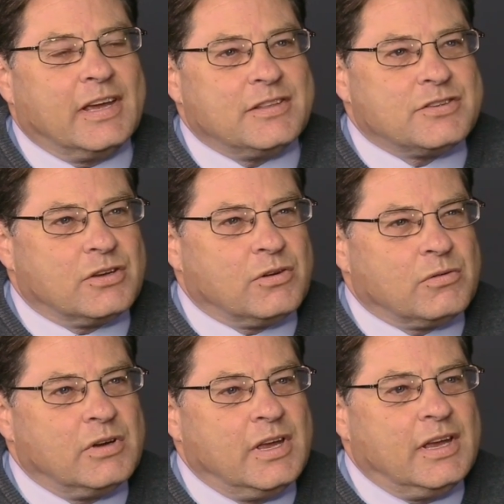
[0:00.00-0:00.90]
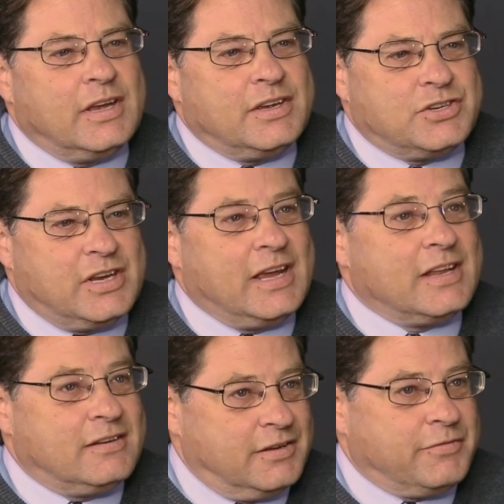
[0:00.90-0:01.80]
And so she
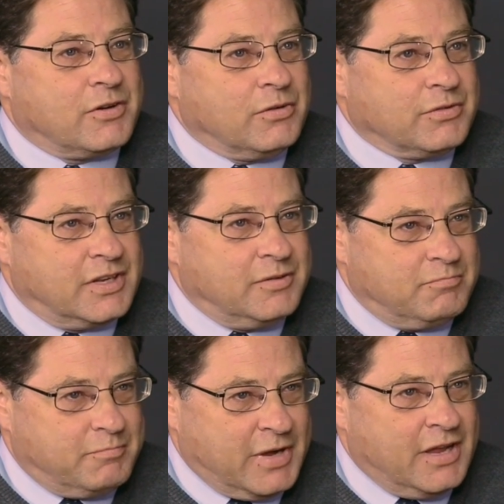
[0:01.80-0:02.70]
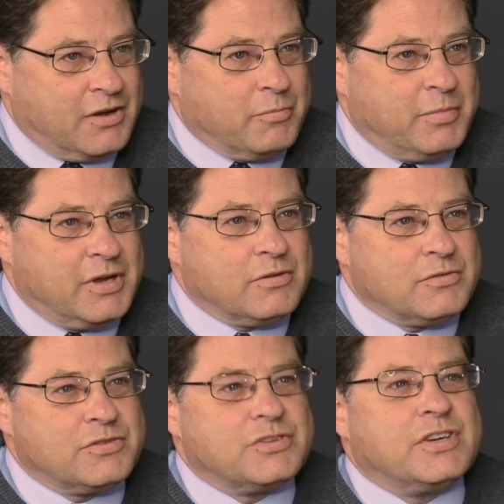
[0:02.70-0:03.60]
had difficulty paying her
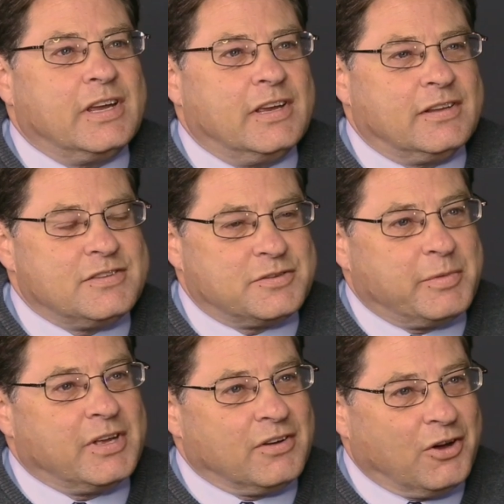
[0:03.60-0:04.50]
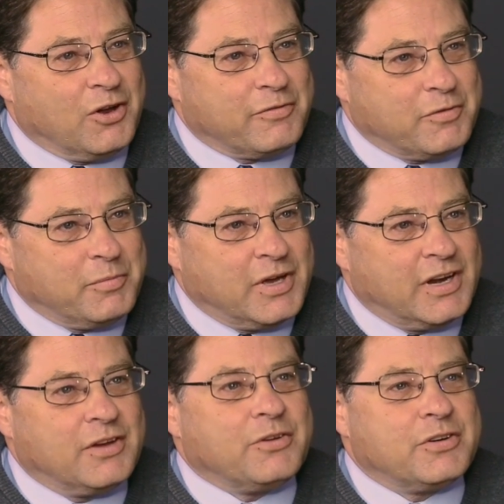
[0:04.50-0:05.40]
bills. She had spent all of her
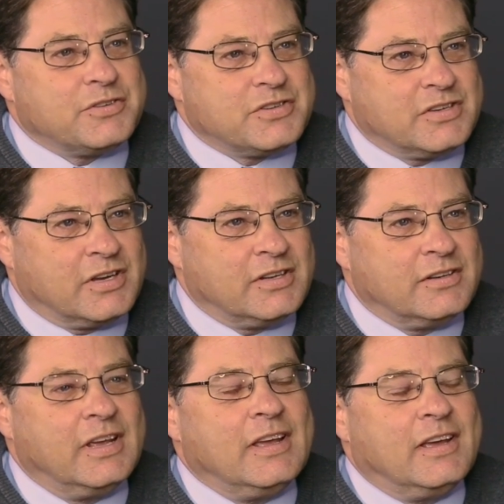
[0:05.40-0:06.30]
money on her son.